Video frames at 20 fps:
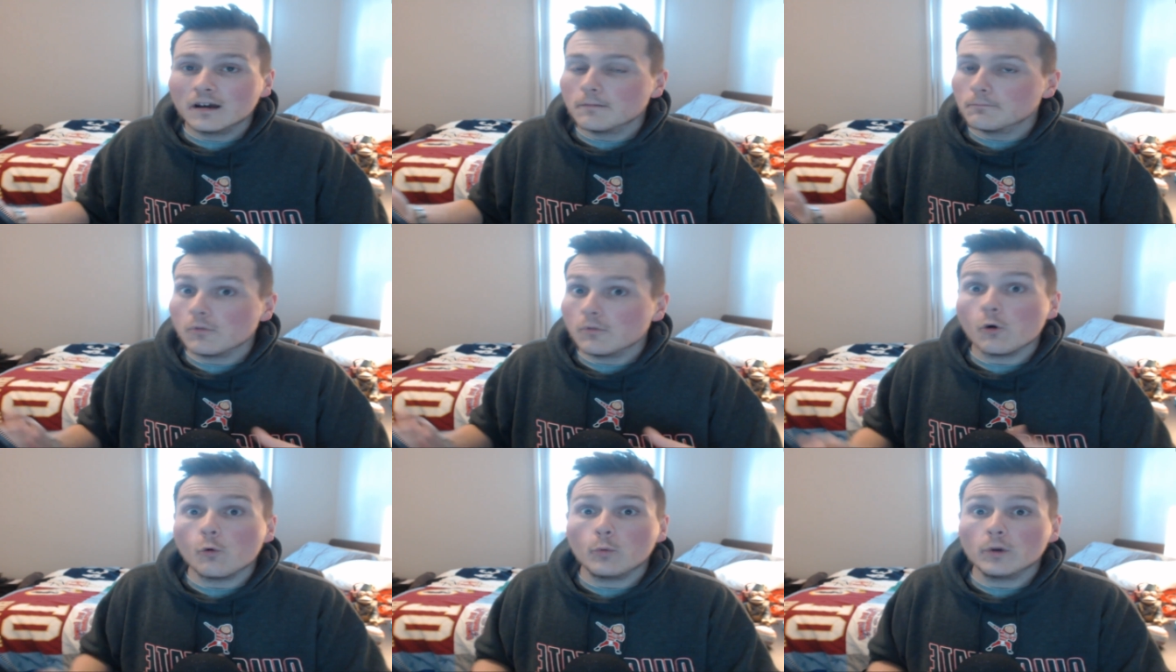
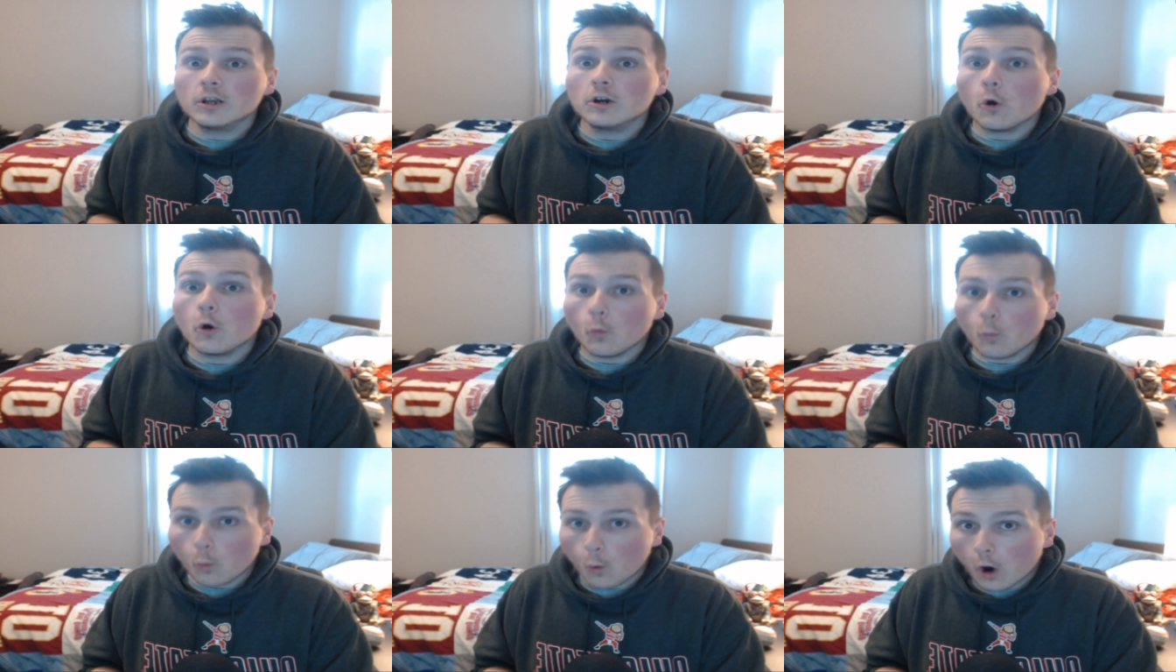but we
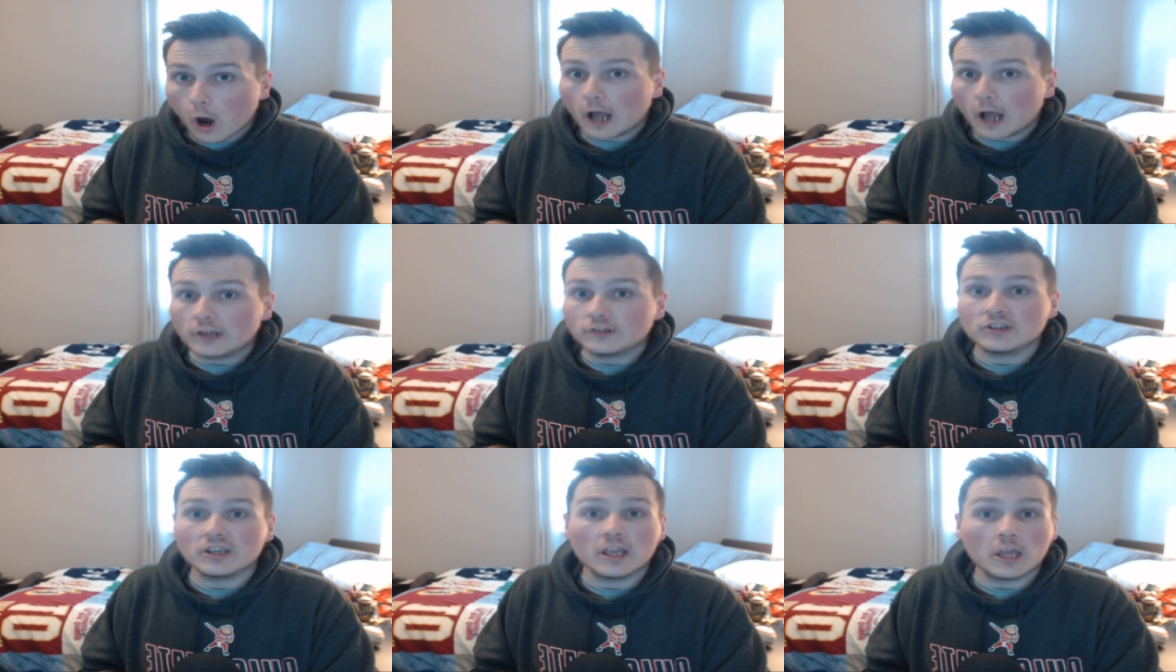don't
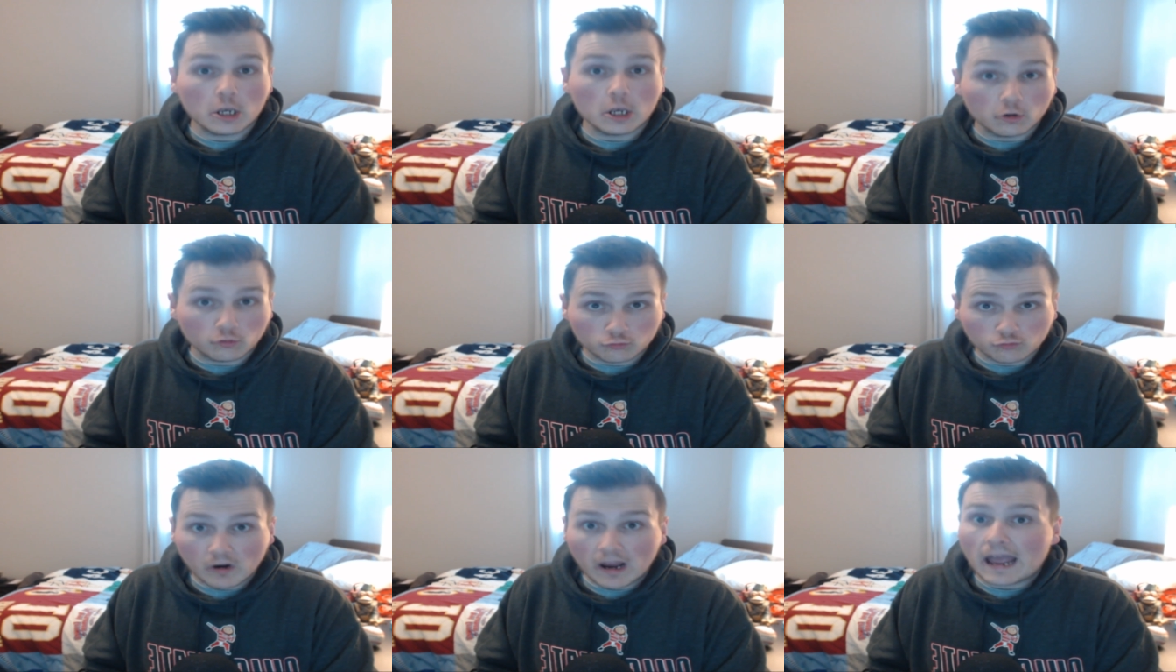watch,
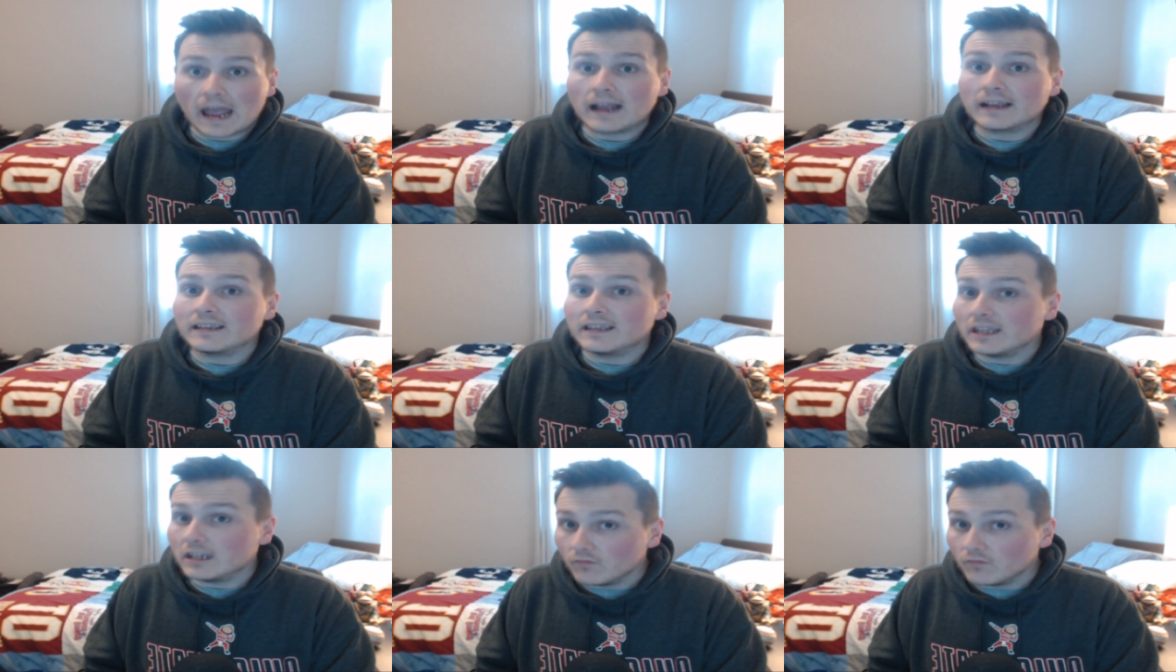interact,
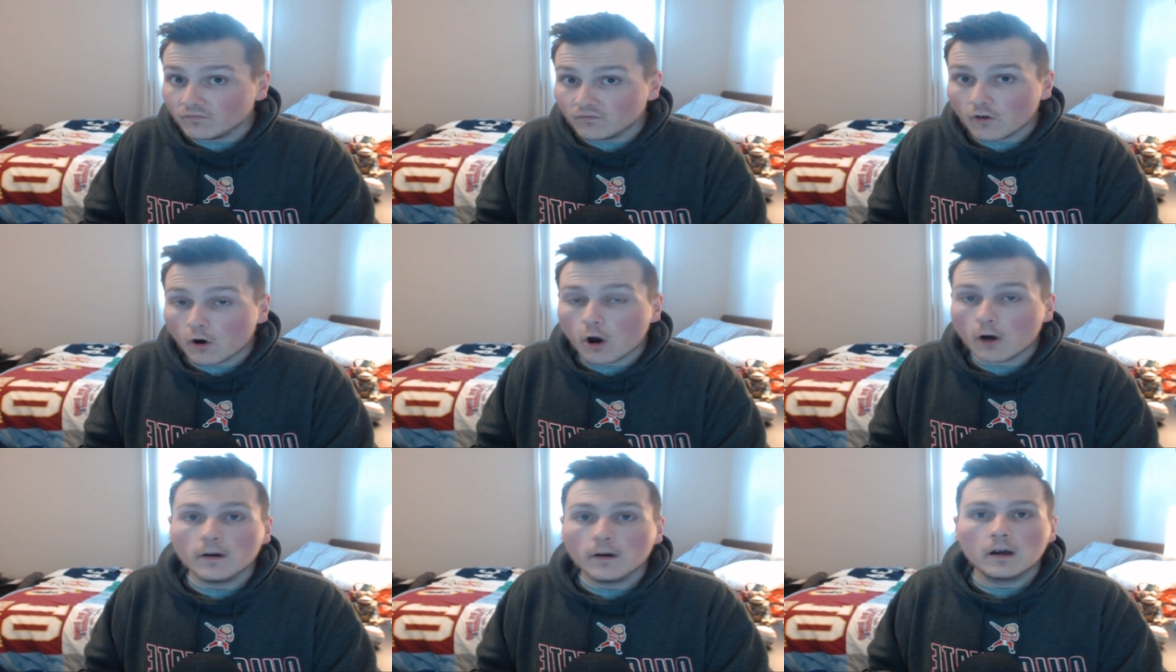get
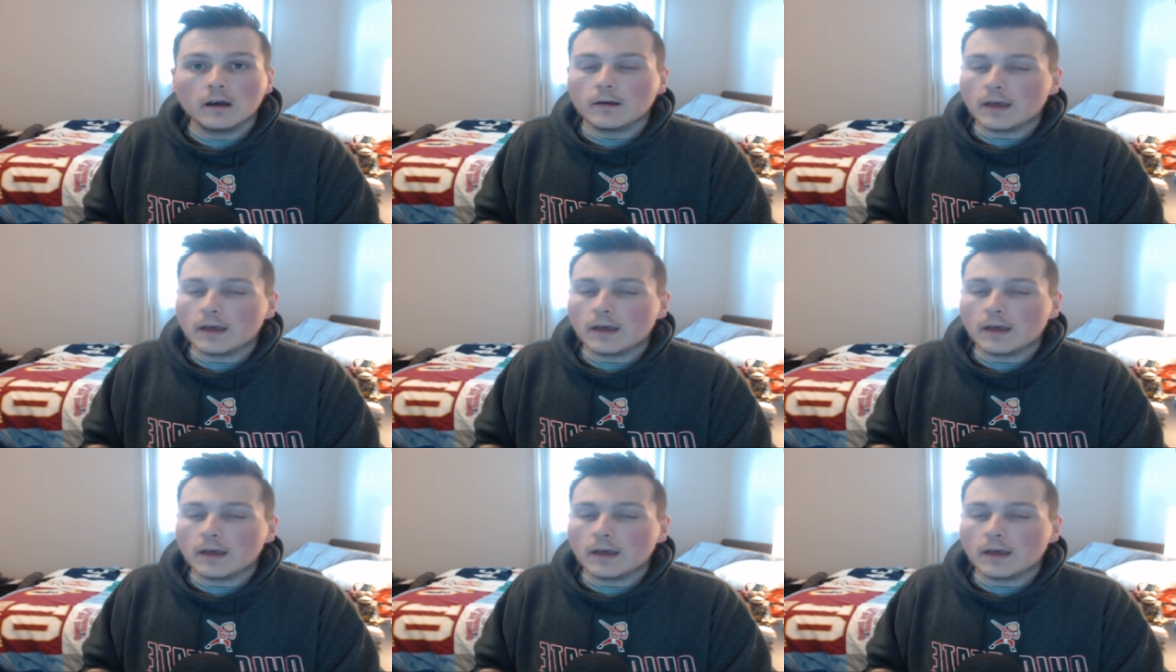involved.